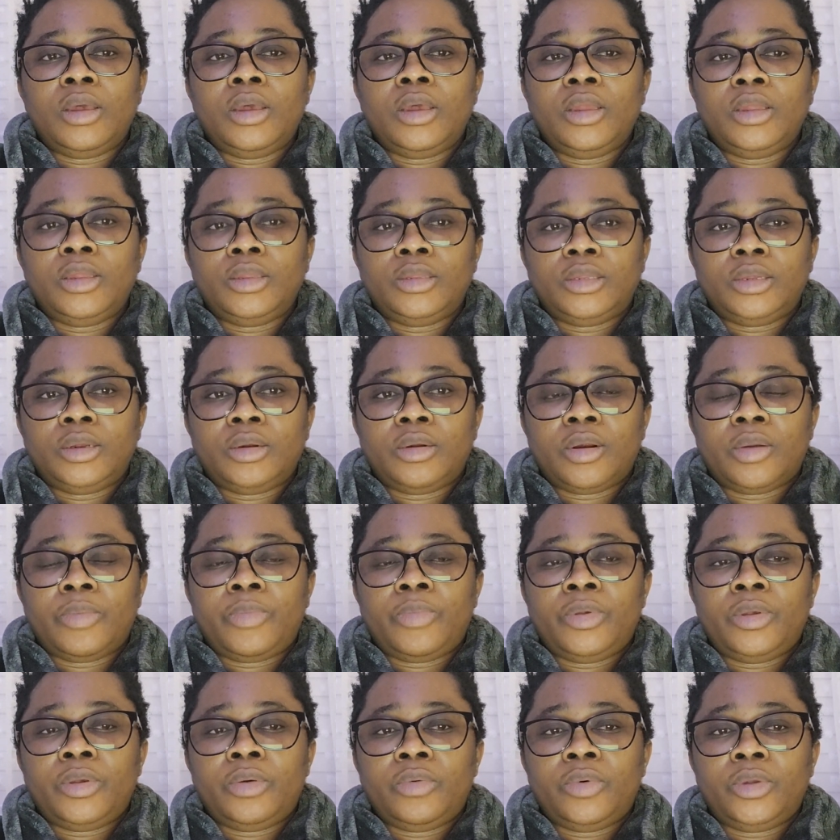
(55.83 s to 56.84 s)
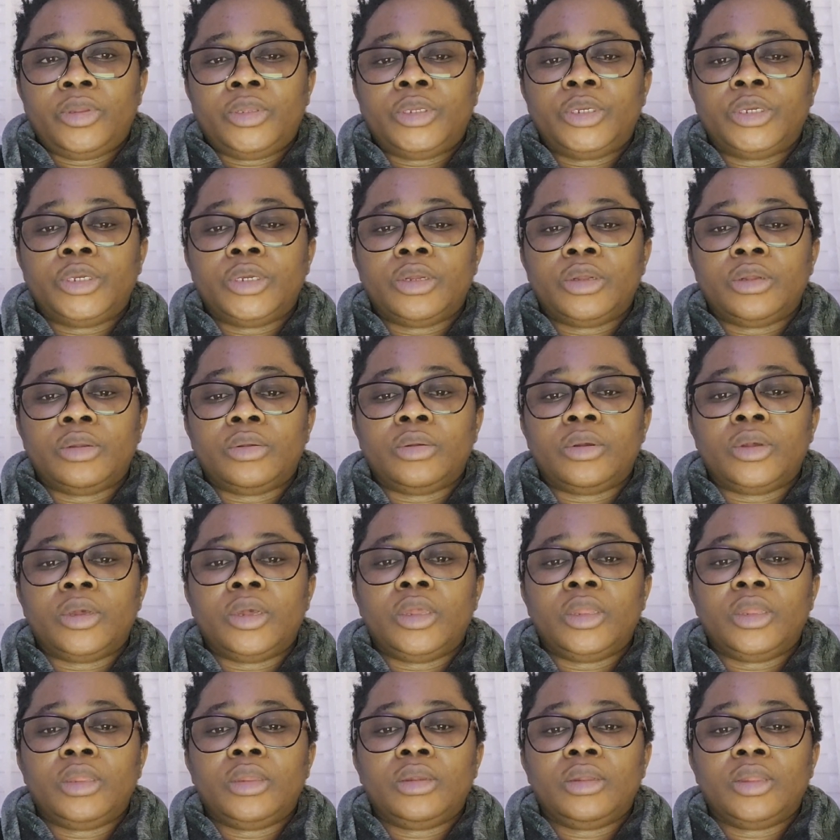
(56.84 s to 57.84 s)
in therapy with Jill.
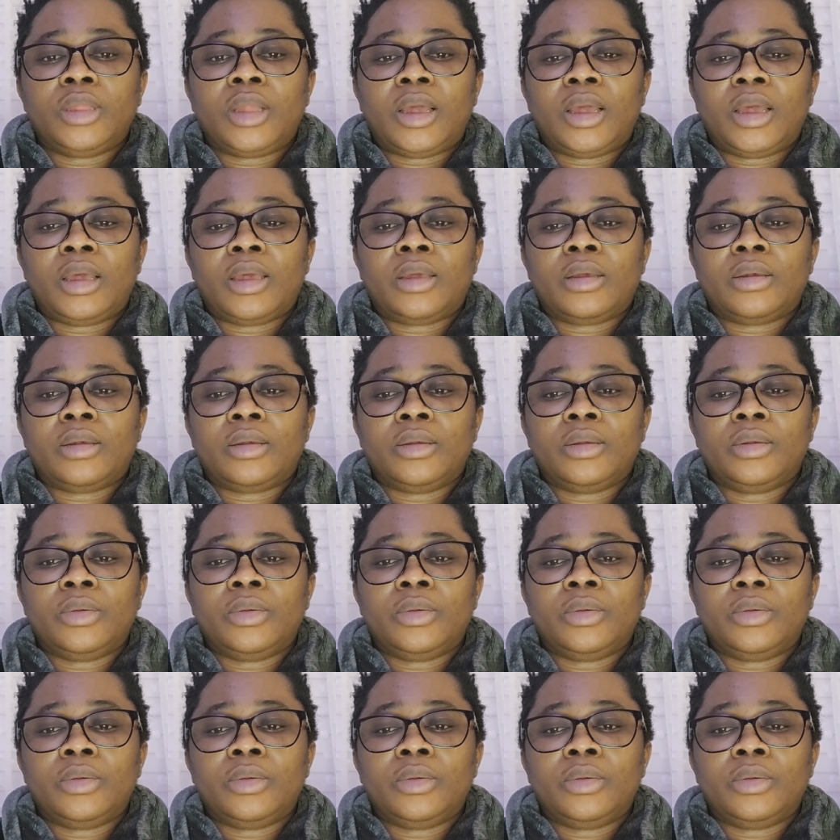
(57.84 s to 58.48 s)
It's like